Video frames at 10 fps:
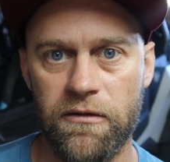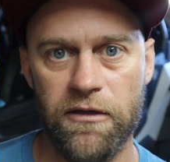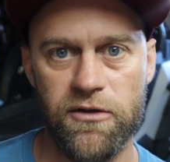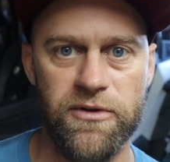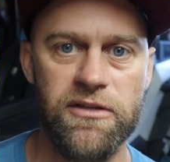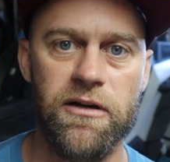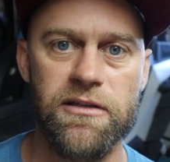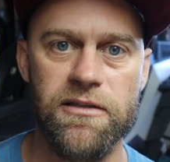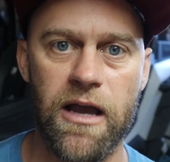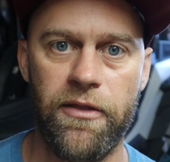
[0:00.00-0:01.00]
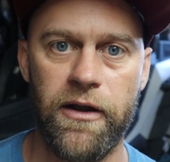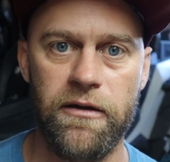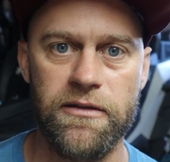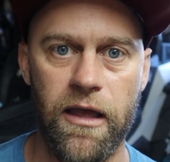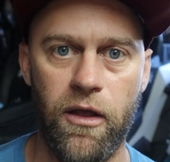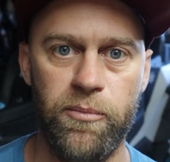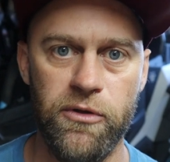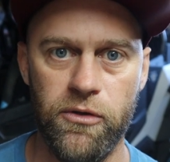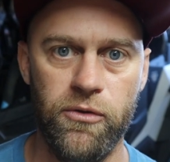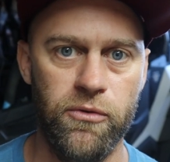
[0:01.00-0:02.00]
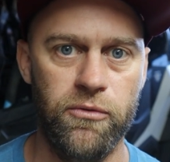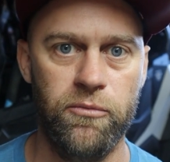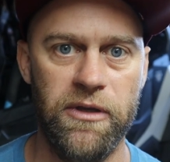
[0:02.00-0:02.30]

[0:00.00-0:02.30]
there's resources out there to help you